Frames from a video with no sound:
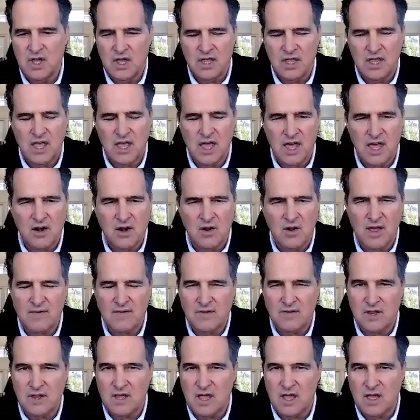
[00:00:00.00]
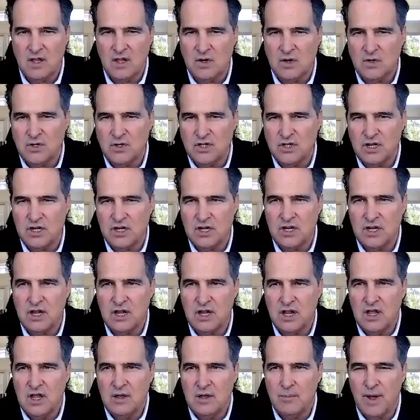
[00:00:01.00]
"Yeah, I don't have any energy.
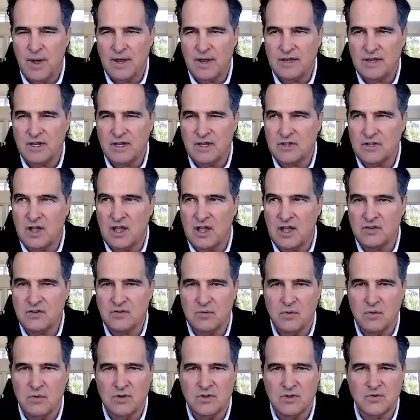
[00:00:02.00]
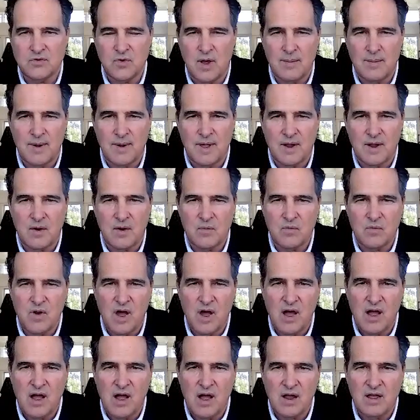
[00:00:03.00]
My testosterone has dropped like a
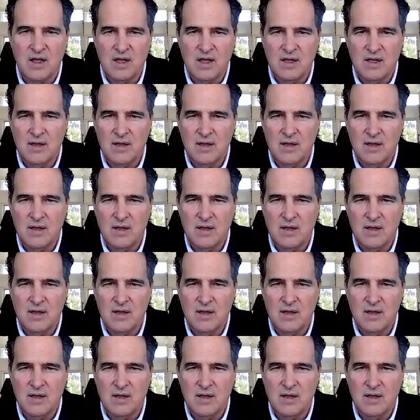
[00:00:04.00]
rock.